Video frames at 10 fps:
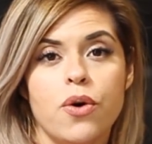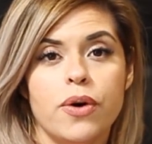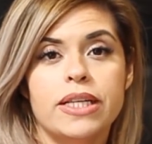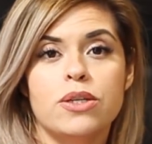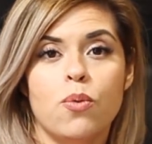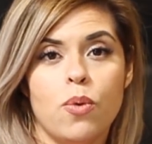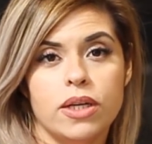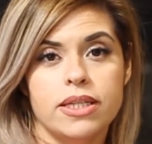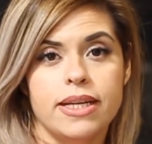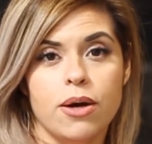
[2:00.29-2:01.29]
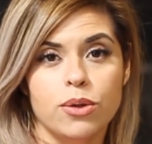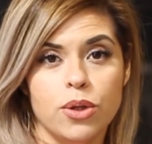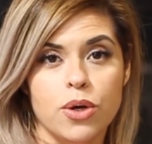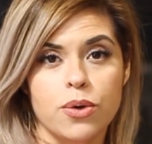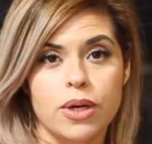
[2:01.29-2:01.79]
going to want to
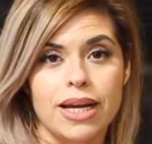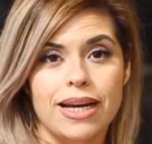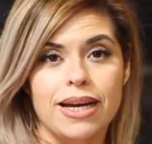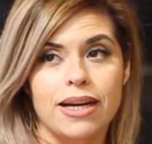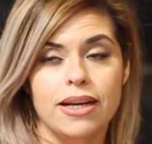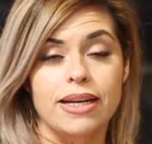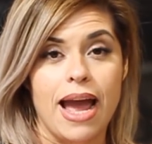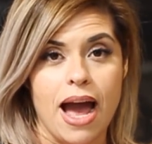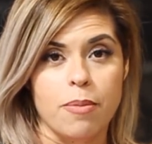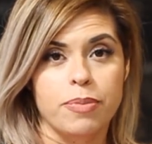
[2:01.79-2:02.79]
download an app.